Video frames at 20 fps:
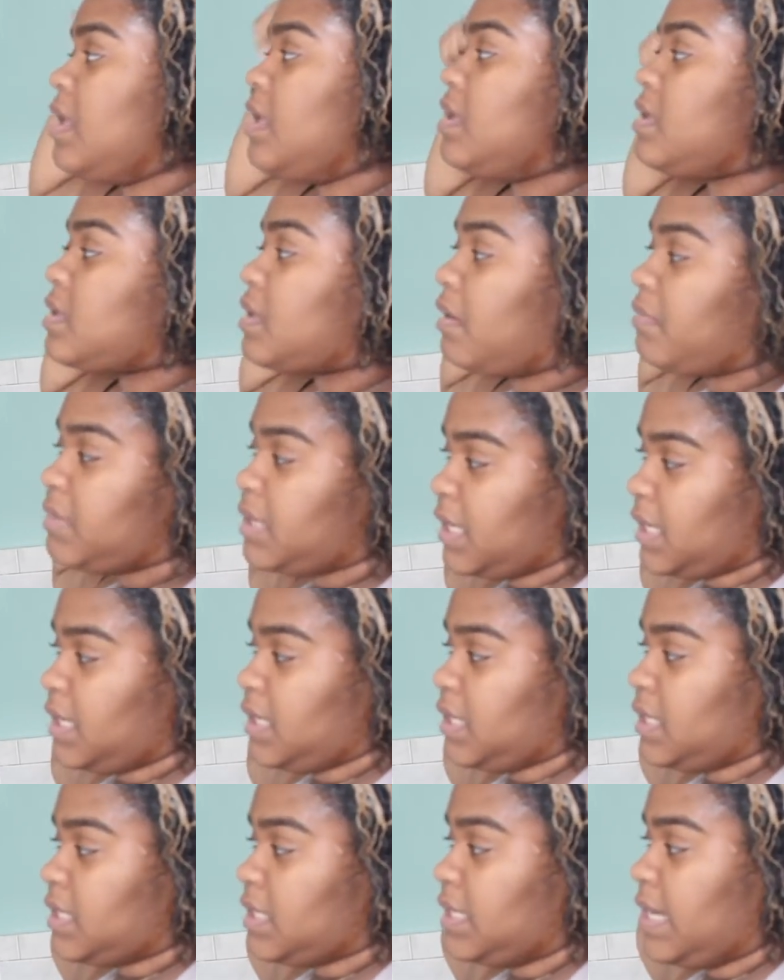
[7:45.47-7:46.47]
So I'm
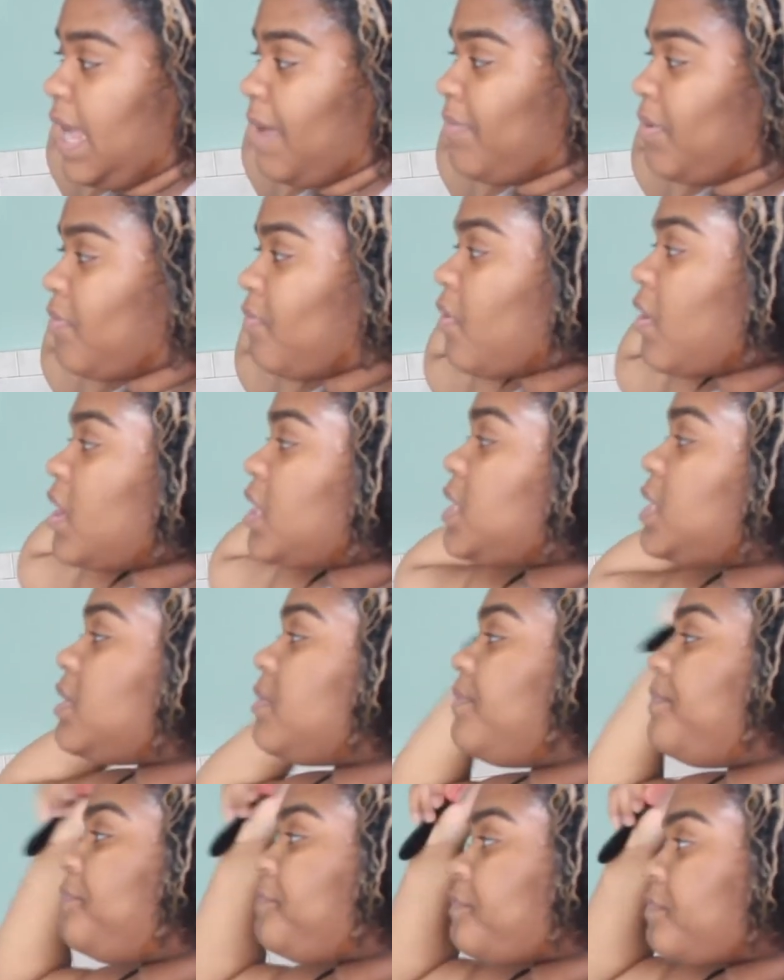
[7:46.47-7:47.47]
taking this Denman brush
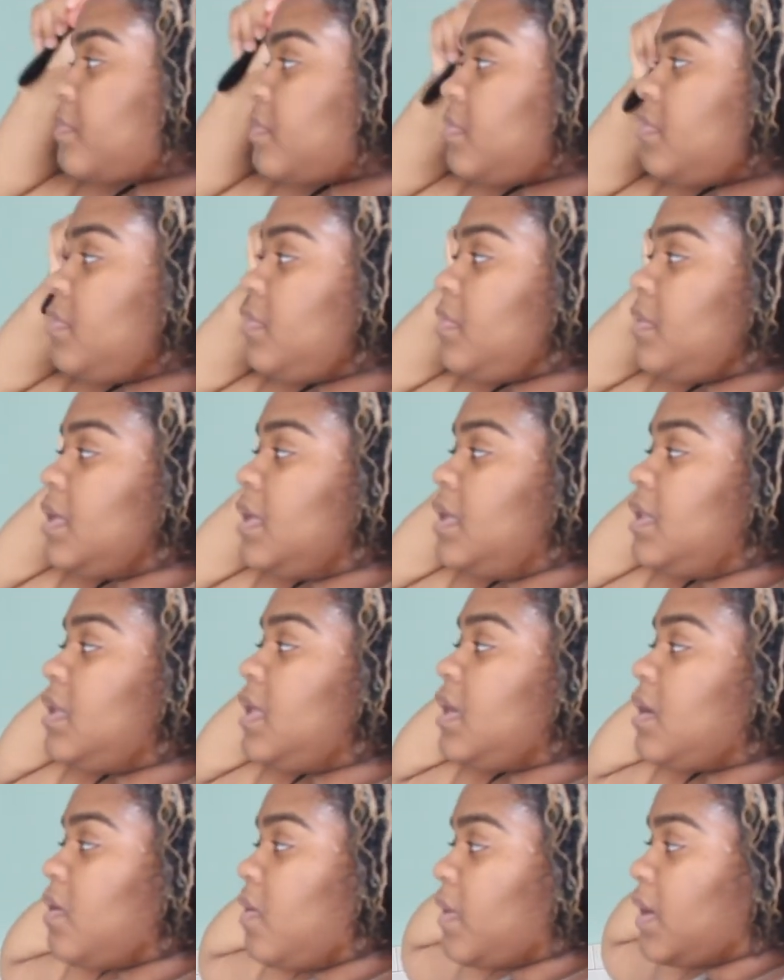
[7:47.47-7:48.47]
and
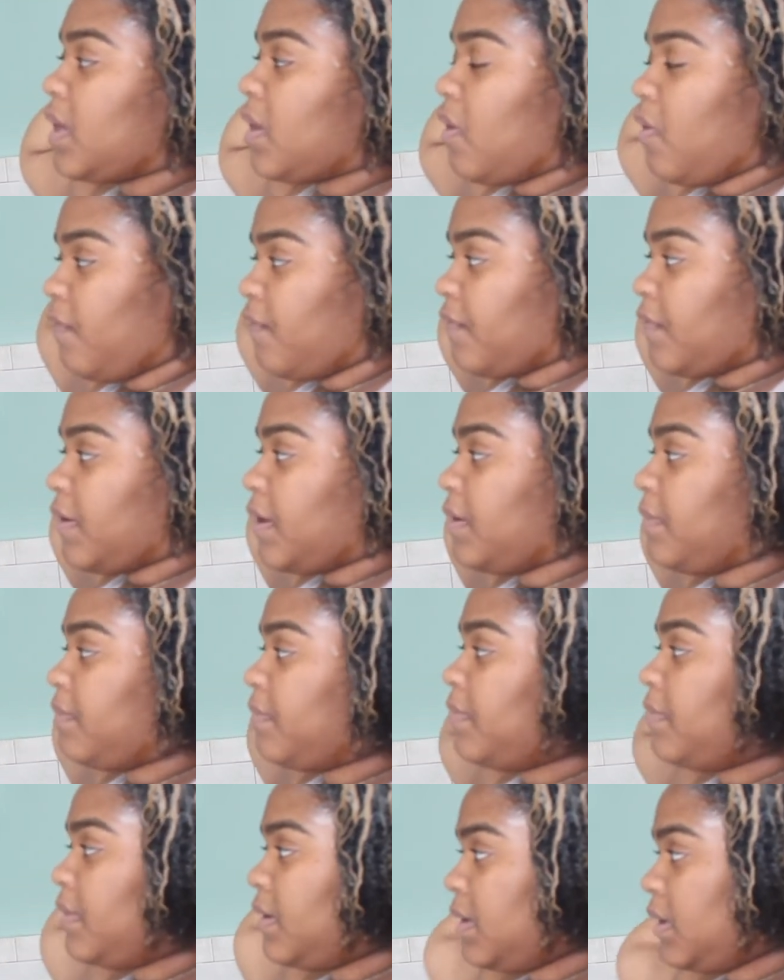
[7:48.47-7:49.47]
like going over it
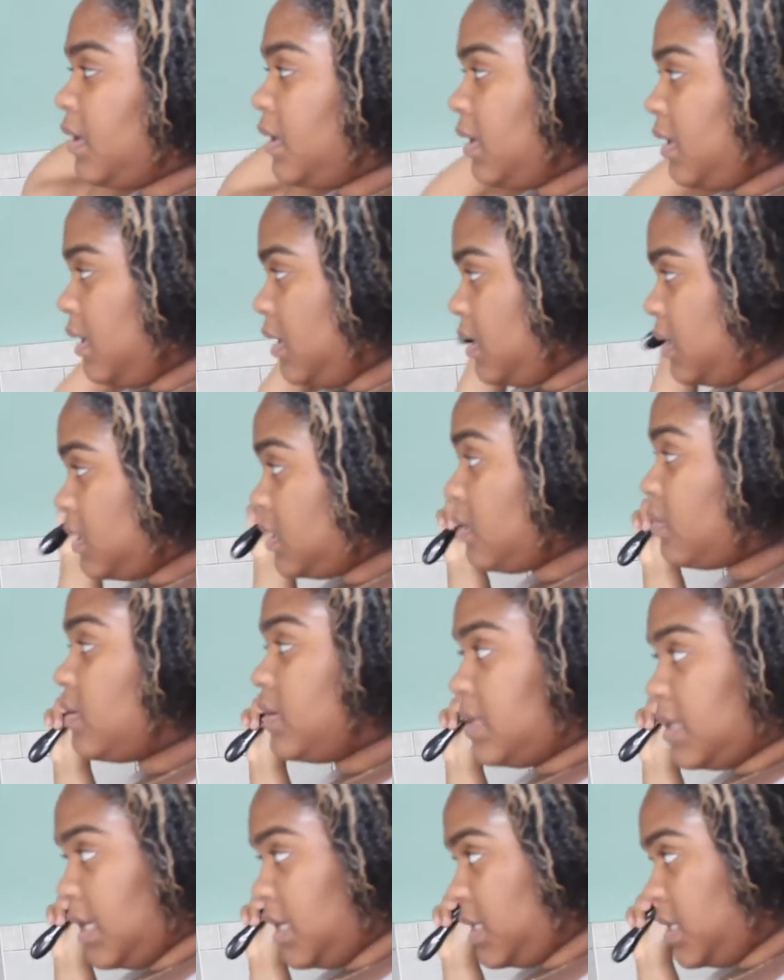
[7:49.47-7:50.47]
so
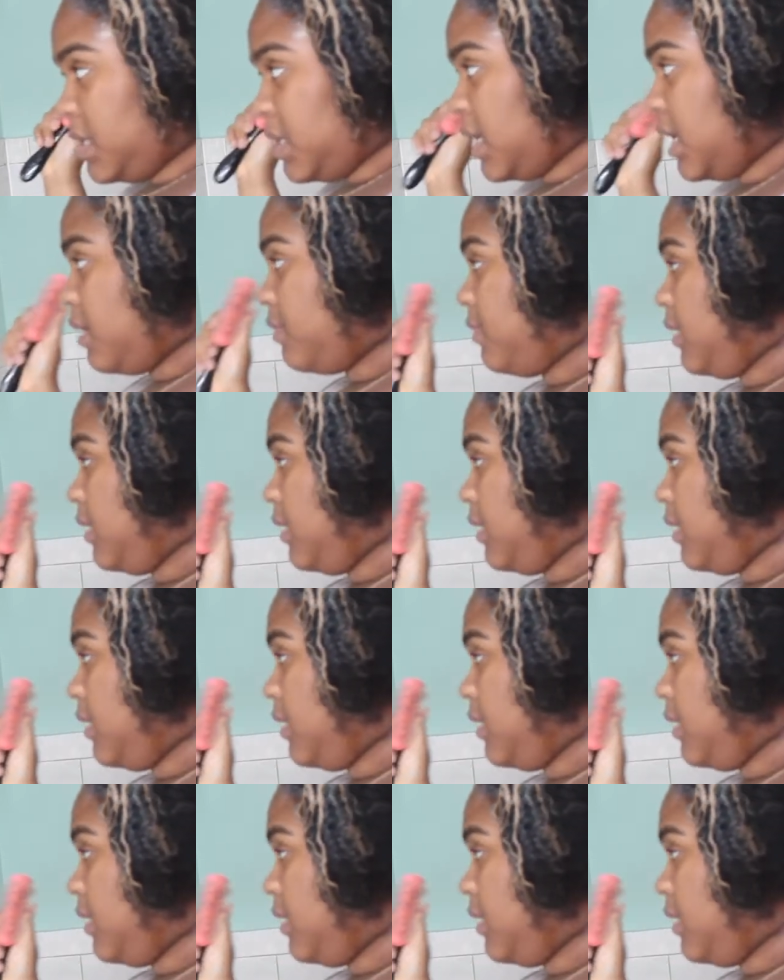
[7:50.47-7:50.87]
it's like straight